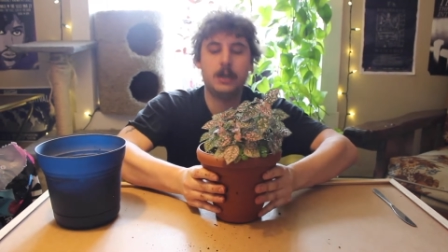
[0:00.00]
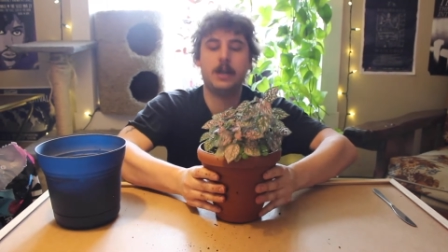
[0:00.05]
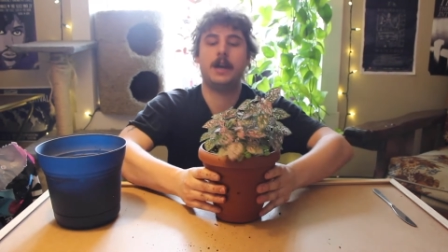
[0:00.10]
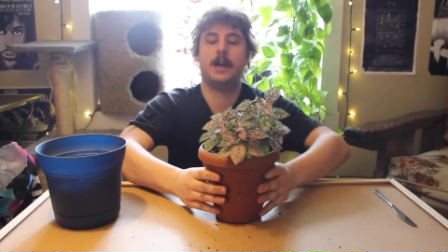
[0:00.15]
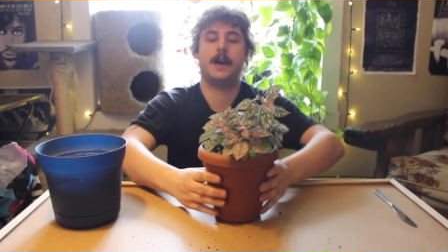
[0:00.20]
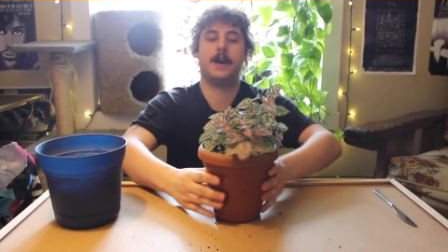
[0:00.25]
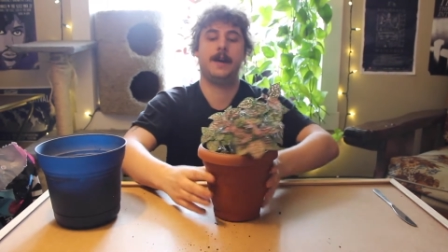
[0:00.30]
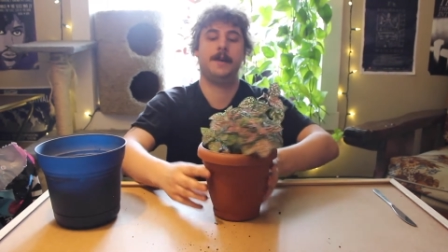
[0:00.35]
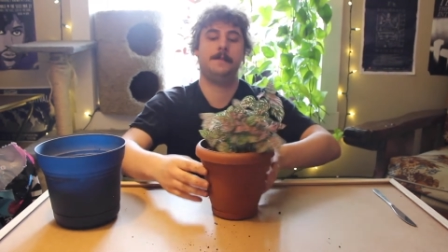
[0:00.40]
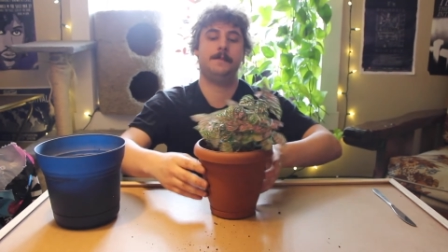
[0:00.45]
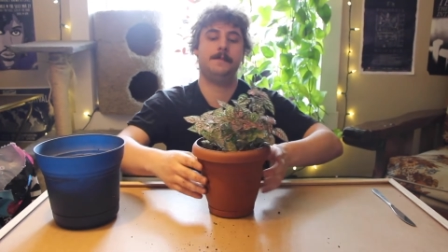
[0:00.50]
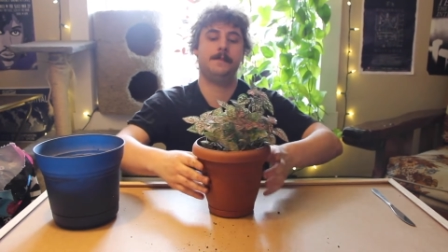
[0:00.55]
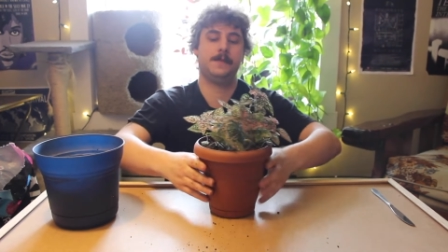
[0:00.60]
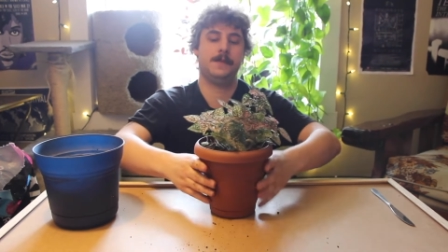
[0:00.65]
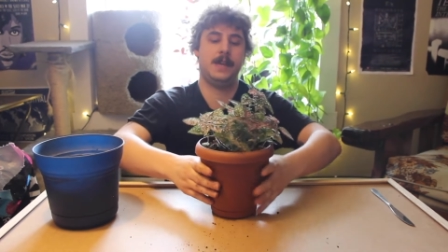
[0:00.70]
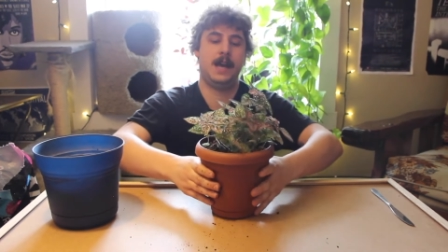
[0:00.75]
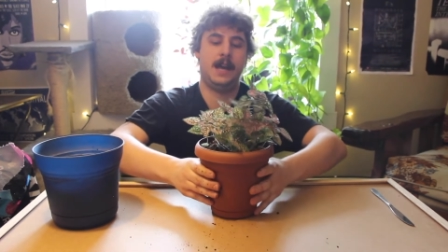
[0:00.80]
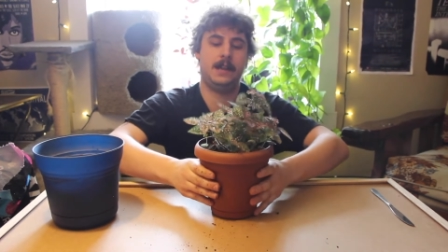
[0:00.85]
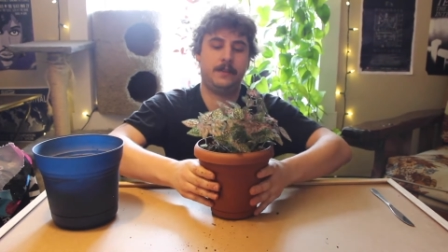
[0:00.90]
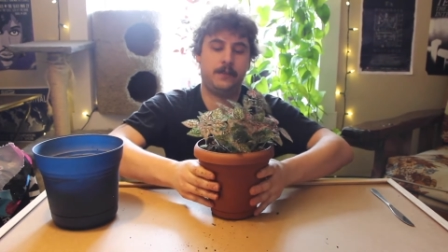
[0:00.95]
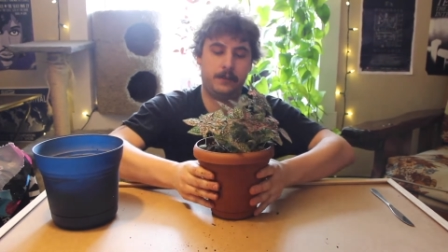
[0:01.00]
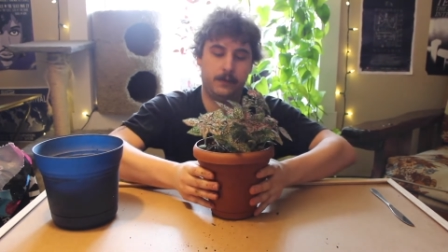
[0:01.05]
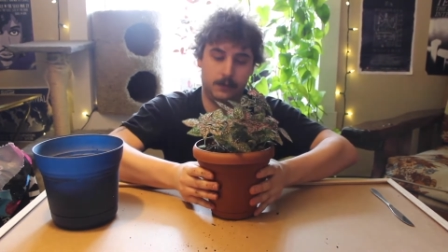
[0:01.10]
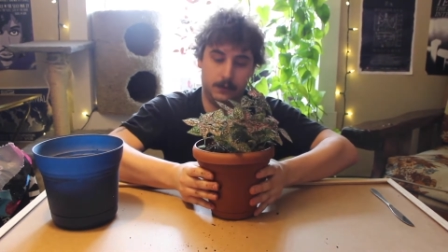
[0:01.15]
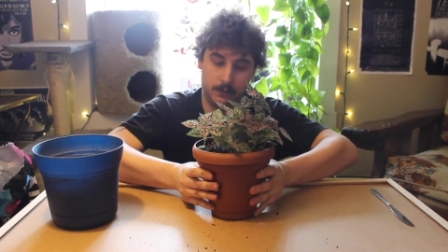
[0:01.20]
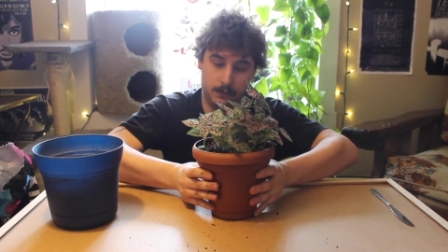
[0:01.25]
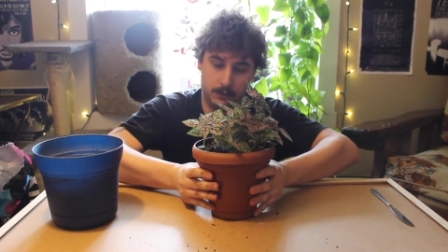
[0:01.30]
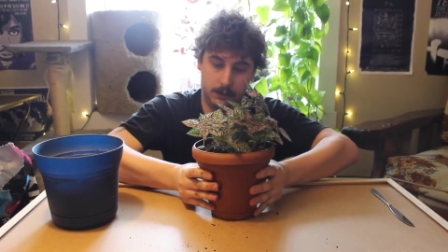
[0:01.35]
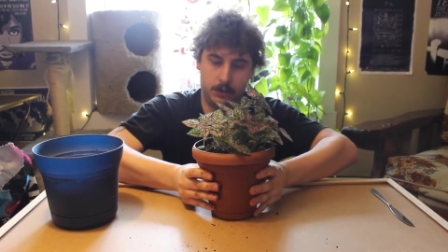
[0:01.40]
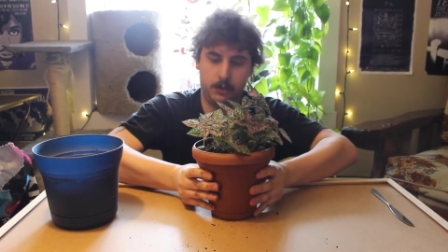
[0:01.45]

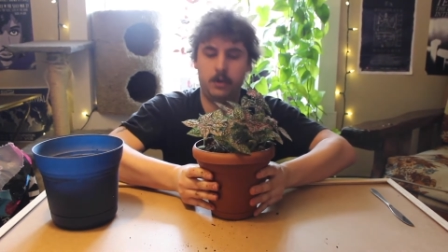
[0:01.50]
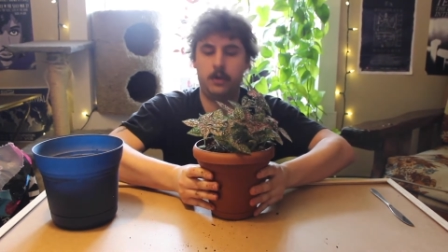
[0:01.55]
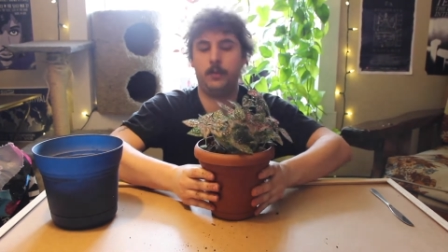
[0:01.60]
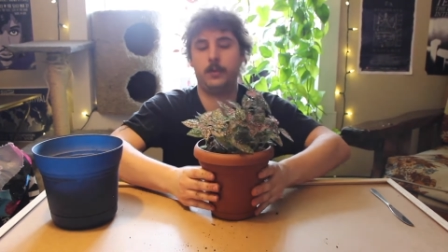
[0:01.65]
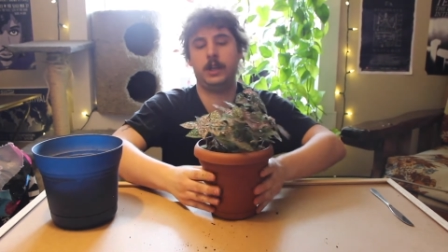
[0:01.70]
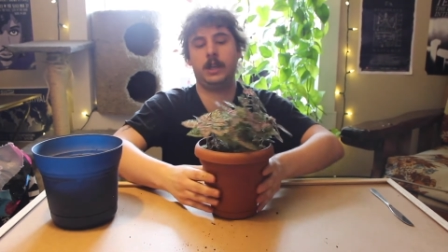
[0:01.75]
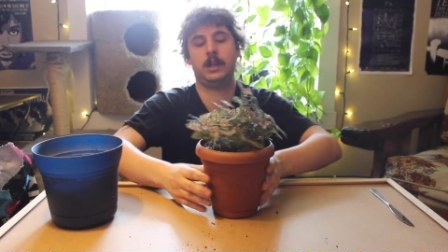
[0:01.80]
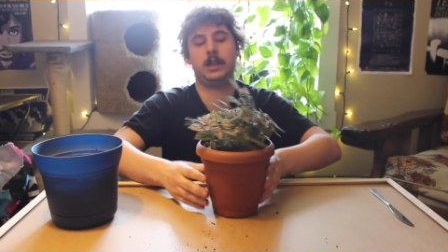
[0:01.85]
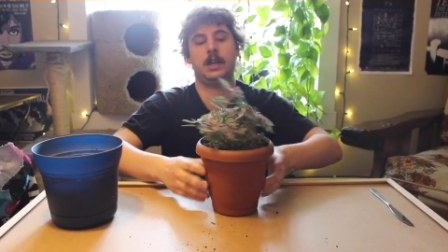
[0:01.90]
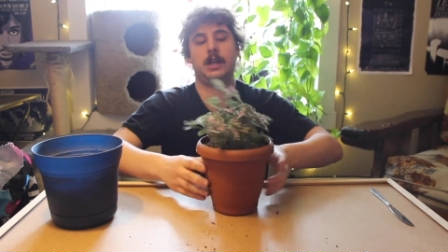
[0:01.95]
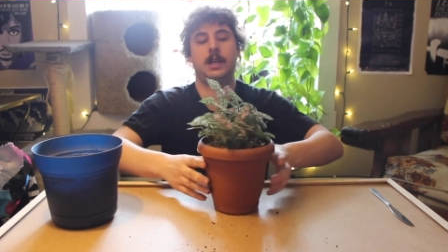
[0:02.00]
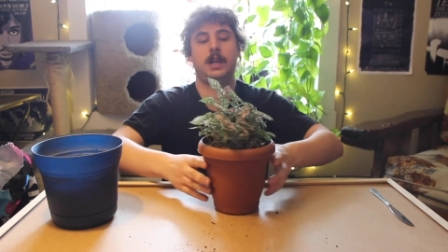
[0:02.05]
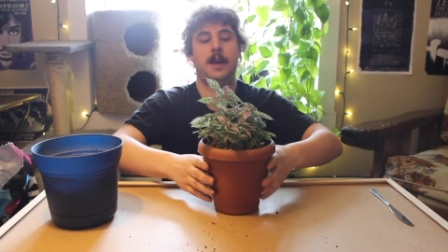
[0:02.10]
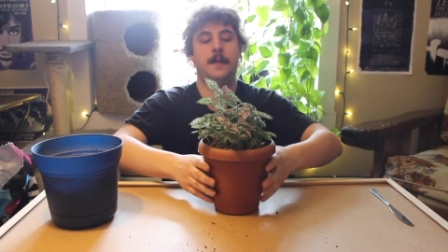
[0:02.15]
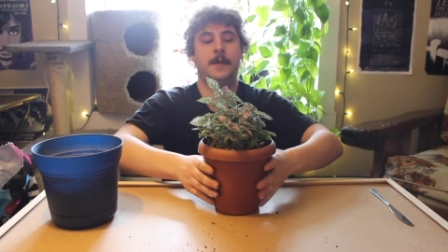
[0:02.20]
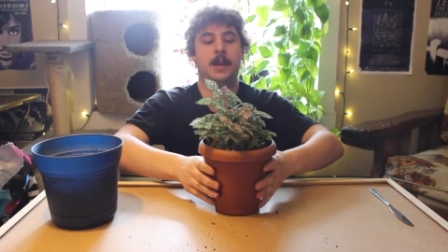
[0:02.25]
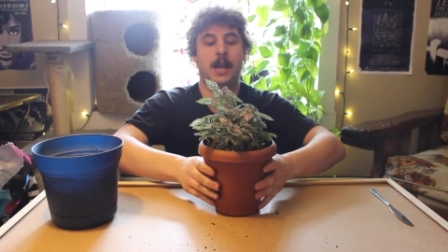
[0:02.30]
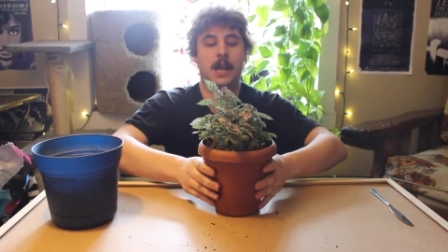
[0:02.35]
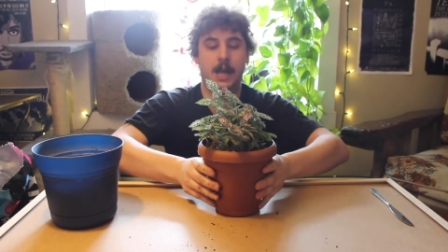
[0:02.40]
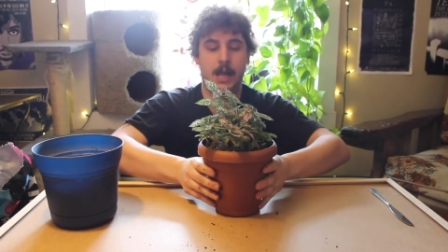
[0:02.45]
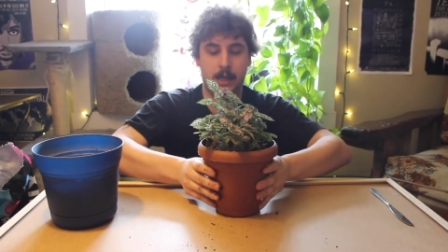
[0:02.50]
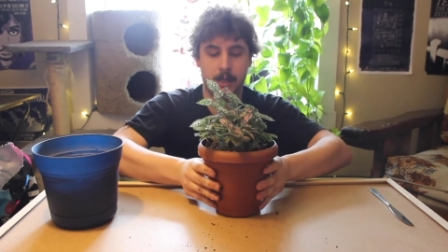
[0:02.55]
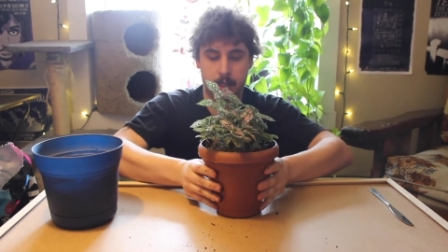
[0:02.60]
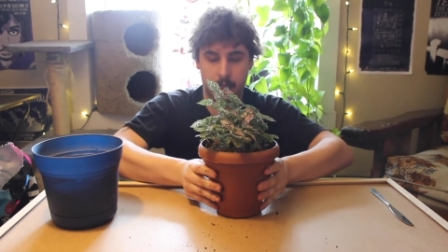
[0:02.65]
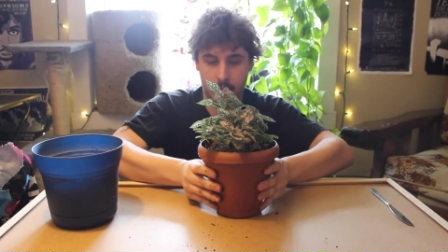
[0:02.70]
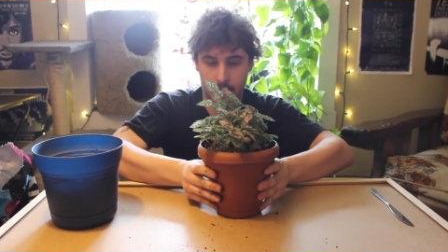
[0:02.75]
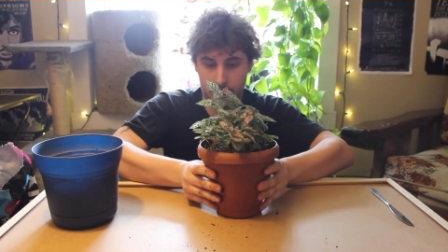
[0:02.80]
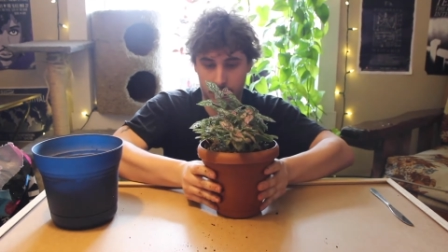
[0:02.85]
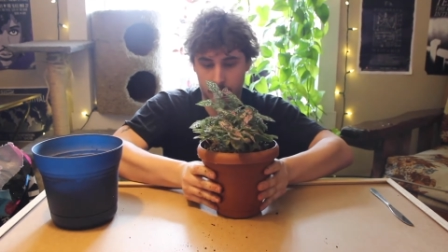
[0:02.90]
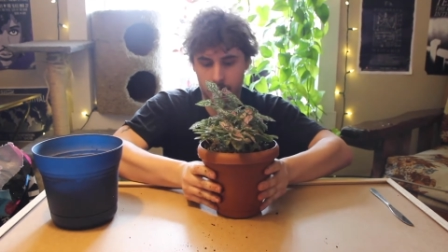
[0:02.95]
that's sort of really going to come in
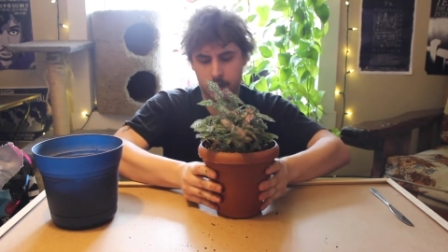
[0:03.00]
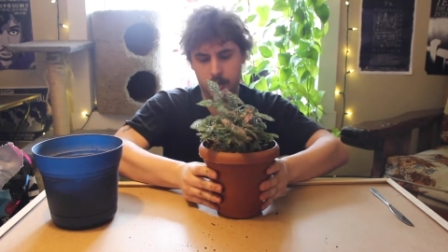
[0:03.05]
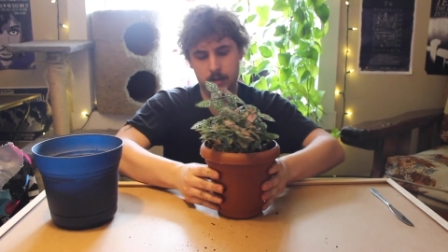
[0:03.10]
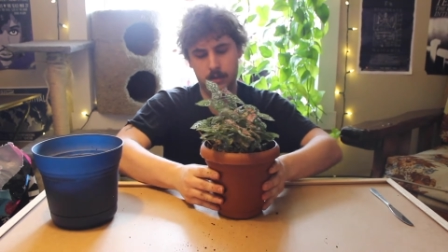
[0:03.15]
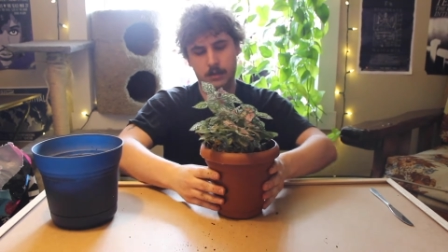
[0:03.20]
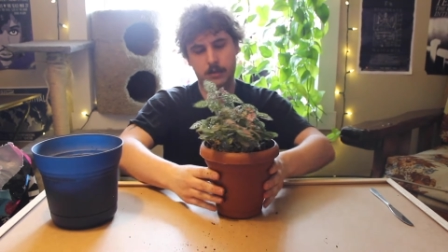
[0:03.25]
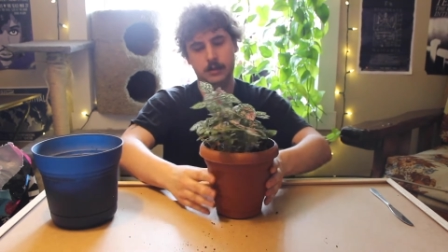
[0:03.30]
handy here.